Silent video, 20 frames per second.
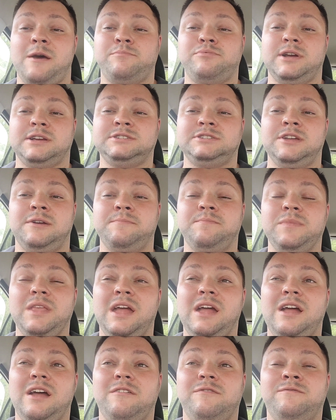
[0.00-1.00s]
Preston,
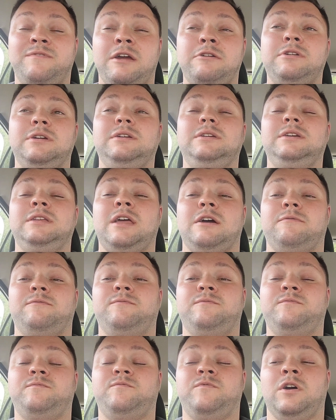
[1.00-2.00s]
they
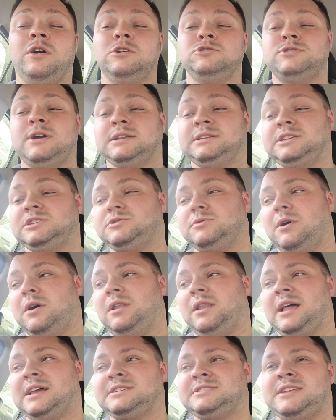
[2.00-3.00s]
got dragged into it on
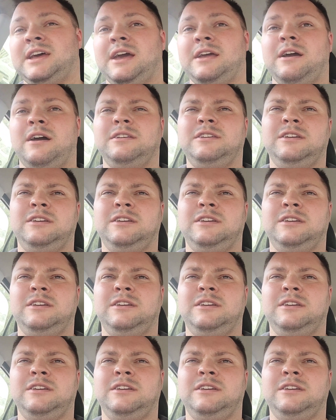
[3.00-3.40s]
the last day.